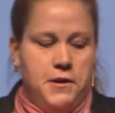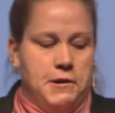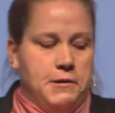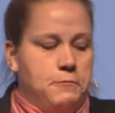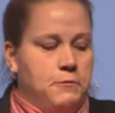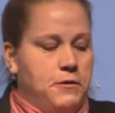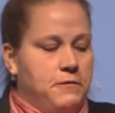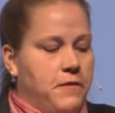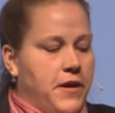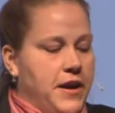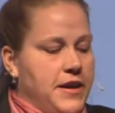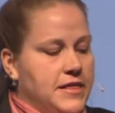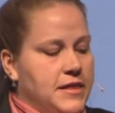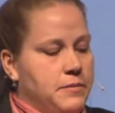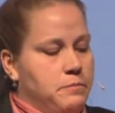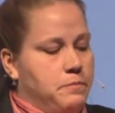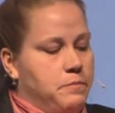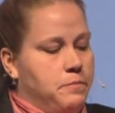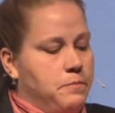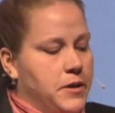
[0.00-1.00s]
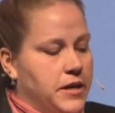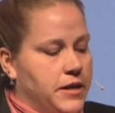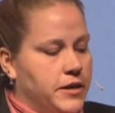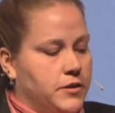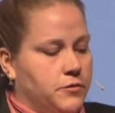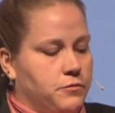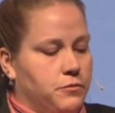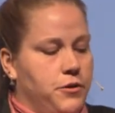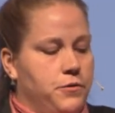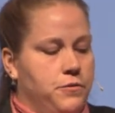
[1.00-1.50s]
We find the
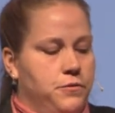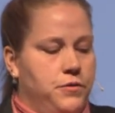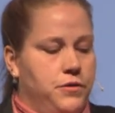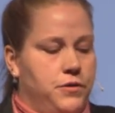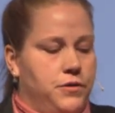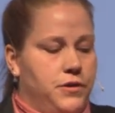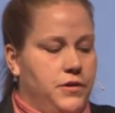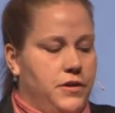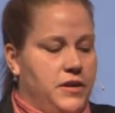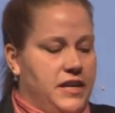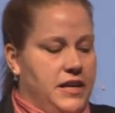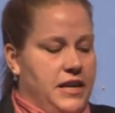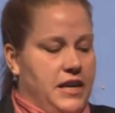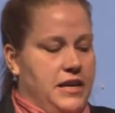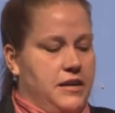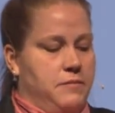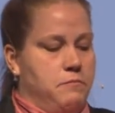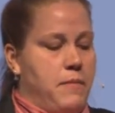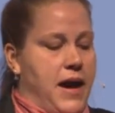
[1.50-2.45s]
biggest growth in